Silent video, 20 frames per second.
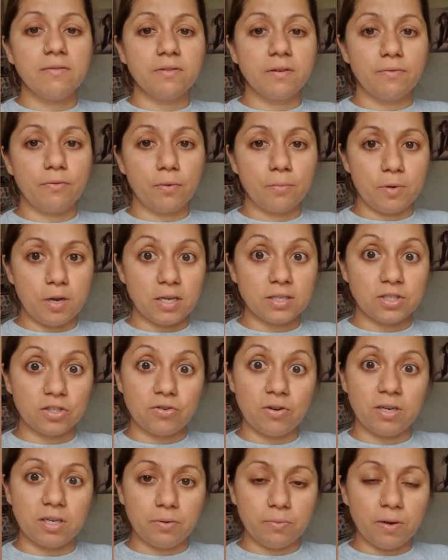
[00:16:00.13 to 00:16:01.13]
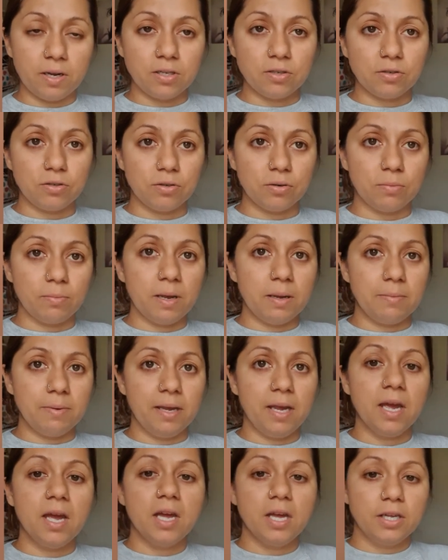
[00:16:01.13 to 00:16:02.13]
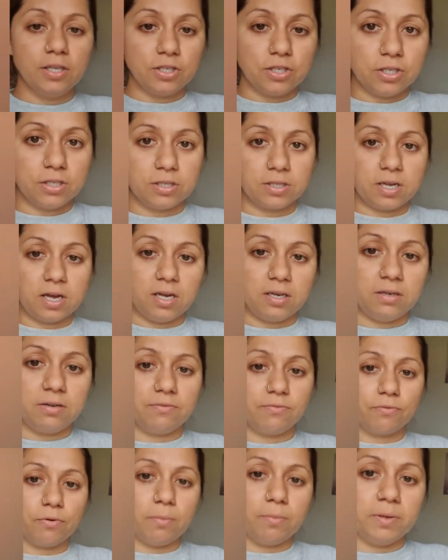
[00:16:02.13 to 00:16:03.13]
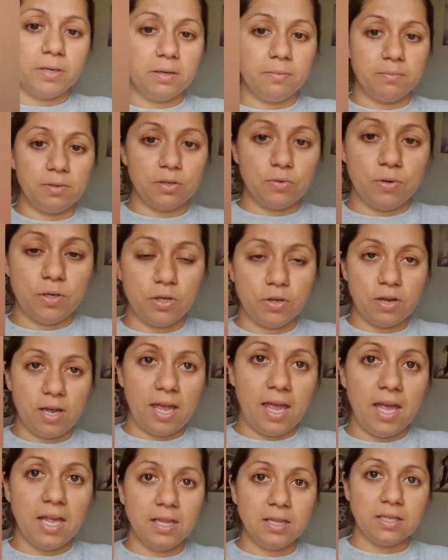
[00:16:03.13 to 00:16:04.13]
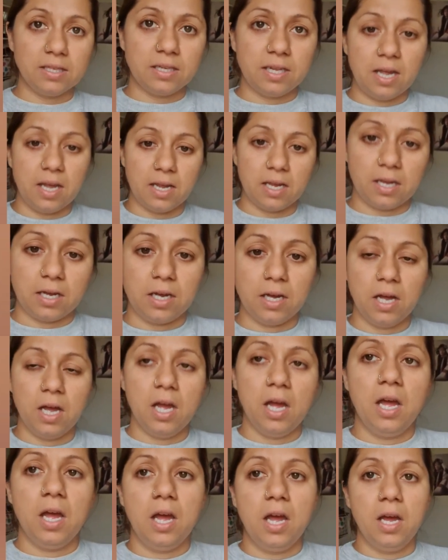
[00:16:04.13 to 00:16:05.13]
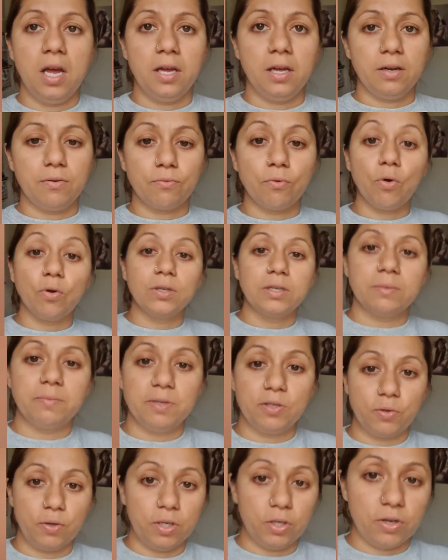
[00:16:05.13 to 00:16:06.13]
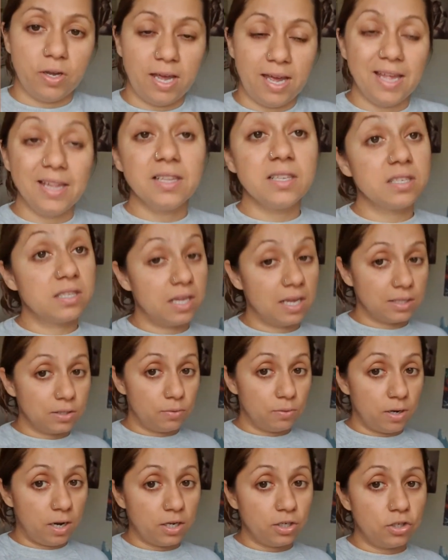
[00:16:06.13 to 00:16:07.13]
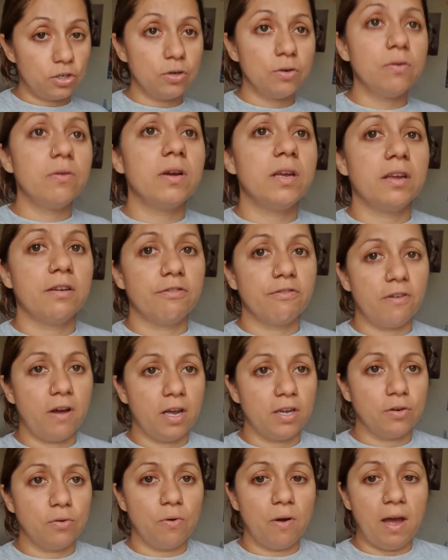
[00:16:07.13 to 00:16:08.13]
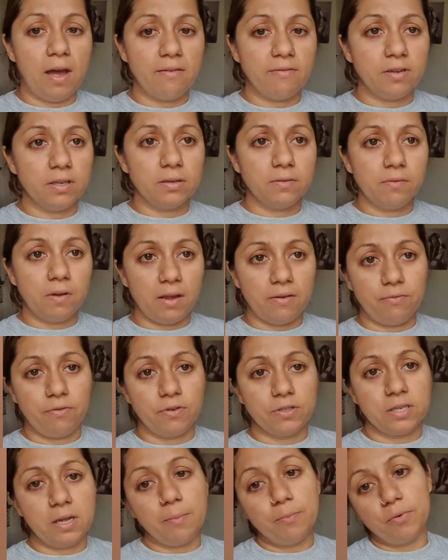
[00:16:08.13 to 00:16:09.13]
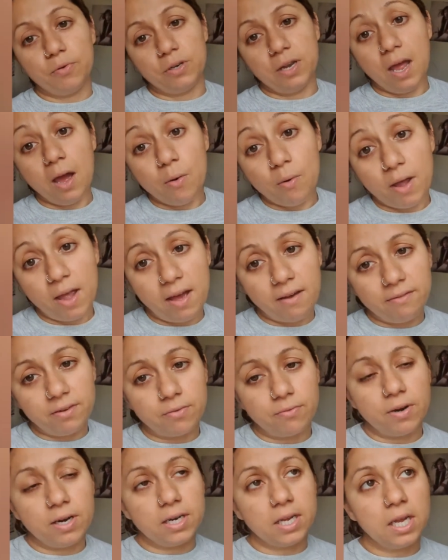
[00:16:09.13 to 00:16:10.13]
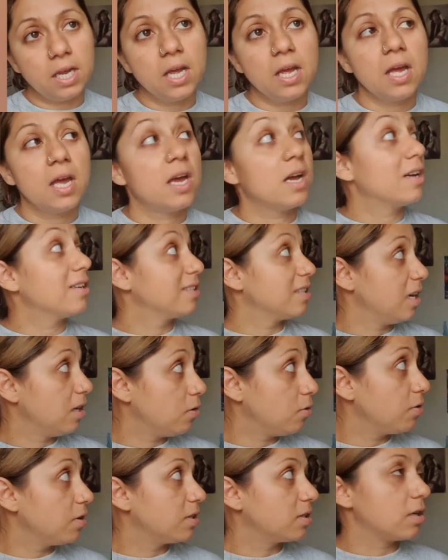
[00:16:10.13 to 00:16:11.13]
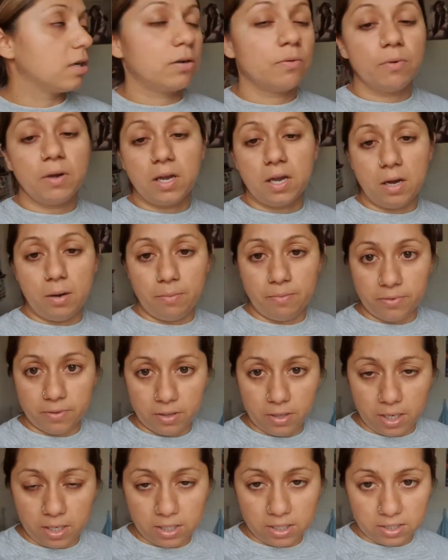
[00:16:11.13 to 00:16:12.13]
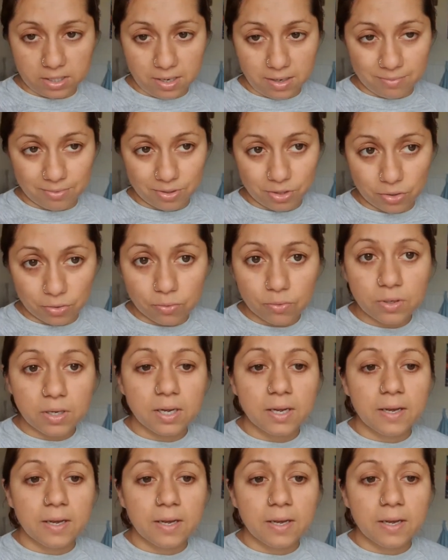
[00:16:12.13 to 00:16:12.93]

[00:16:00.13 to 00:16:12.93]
the formula straight away to your baby, just kind of rub it in between your hands, like roll it between your hands. That's what I do if I don't have it. Like, for example, now I have it ready because I know he's gonna wake up anytime soon,